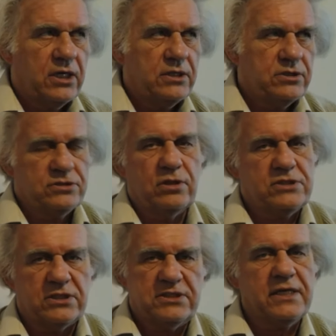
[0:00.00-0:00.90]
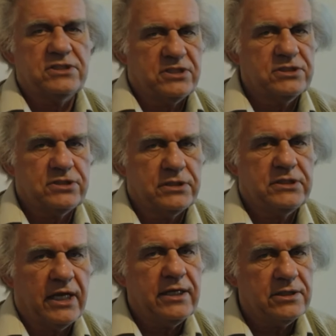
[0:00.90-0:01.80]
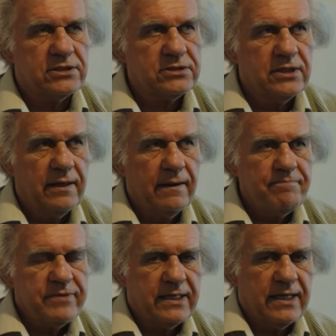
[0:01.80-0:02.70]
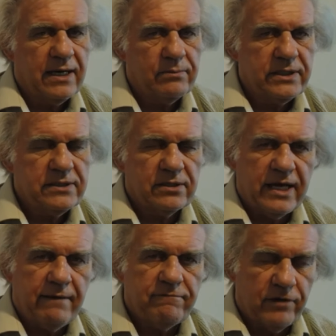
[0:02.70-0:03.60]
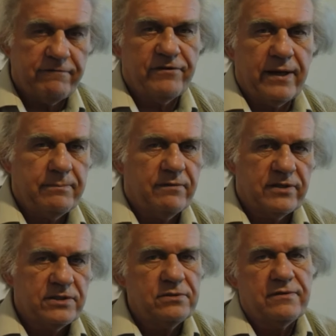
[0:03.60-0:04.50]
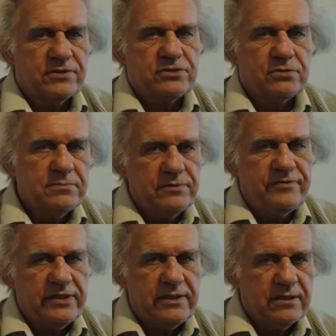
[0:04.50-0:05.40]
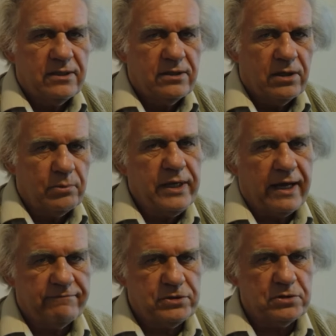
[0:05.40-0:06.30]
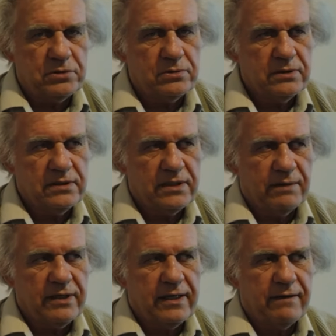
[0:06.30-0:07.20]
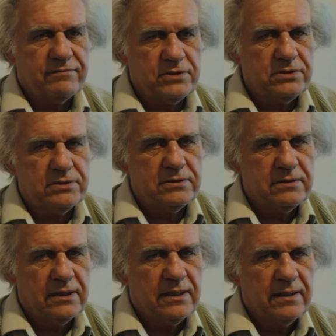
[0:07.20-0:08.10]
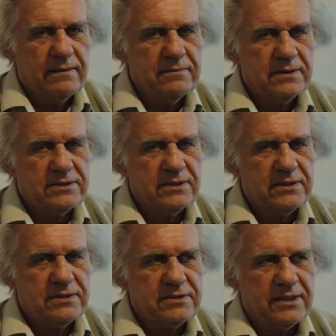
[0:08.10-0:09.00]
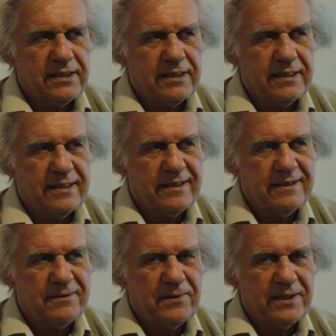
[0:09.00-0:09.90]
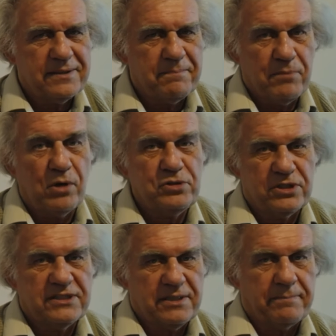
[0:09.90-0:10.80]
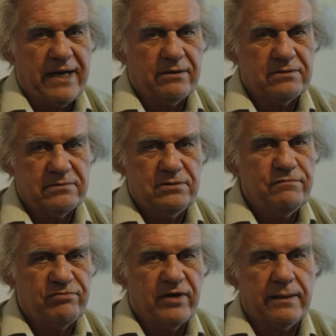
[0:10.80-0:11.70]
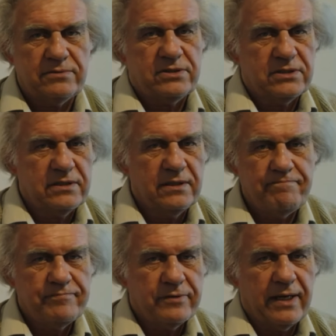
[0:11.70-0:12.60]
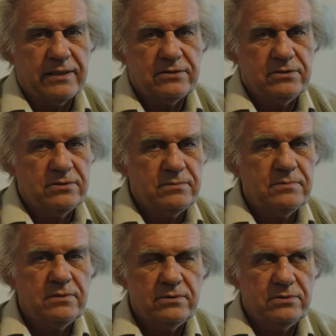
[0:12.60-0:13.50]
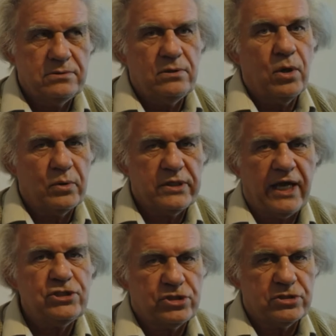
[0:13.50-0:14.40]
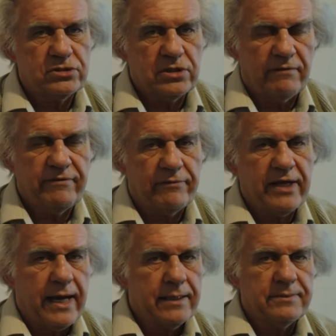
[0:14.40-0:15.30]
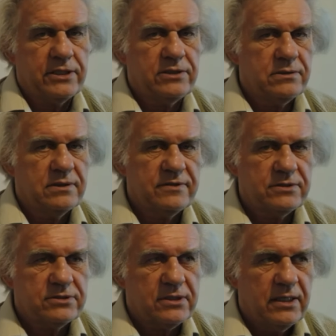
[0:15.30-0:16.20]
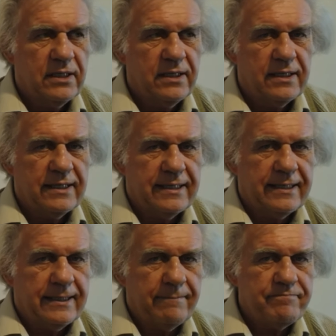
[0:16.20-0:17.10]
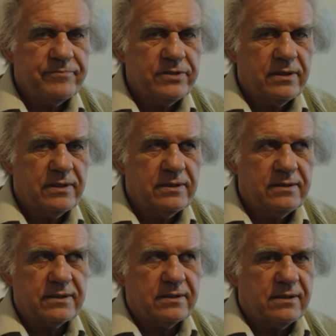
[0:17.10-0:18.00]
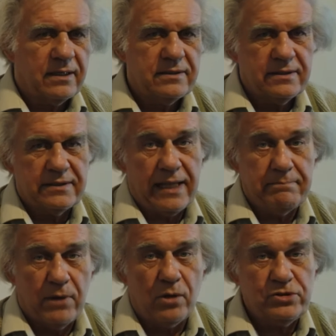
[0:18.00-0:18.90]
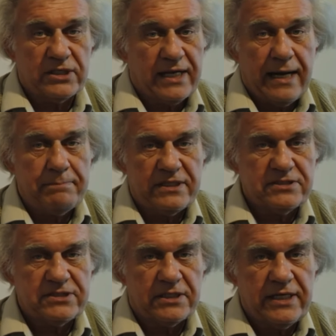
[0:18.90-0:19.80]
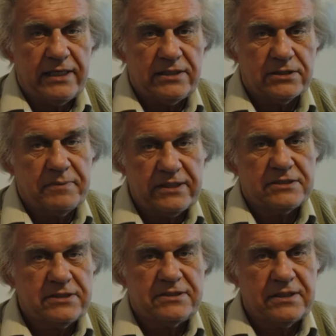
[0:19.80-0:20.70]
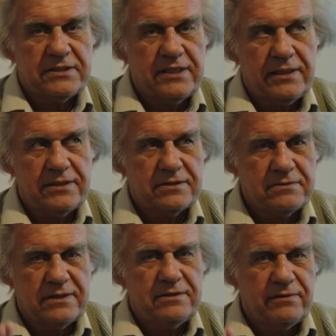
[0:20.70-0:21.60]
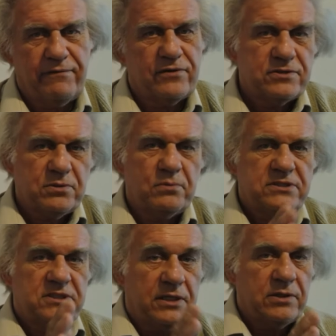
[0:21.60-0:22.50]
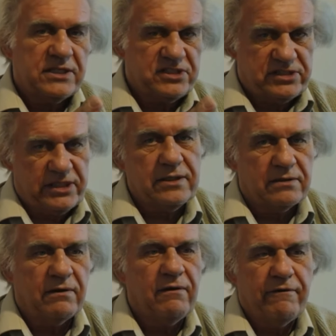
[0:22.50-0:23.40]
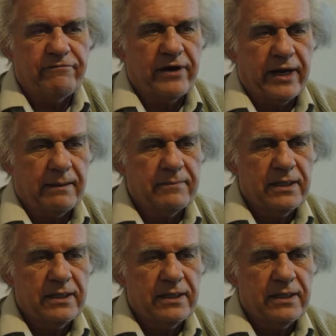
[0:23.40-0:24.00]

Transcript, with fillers: there's no such thing as instantaneous uh, we either have one frame of the Universal movie or we have two. And we have two, which is uh, what motion is about two frames, right? Two, two locations of every atom in the universe. Um, you can call it, that motion cannot be instantaneous because instantaneous really refers to what's in a single frame.